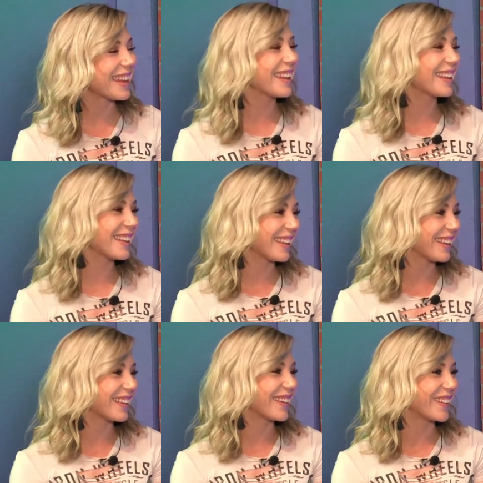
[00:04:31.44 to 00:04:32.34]
amazing.
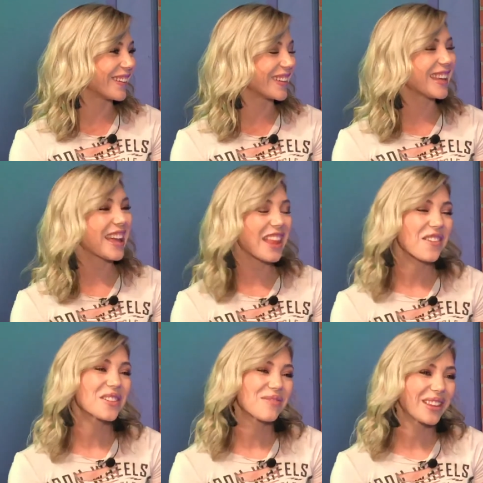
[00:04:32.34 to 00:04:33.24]
Thank you. Yeah,
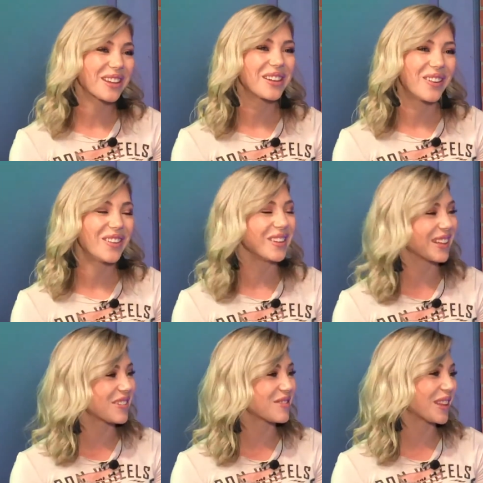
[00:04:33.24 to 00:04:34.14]
that would be the goal. That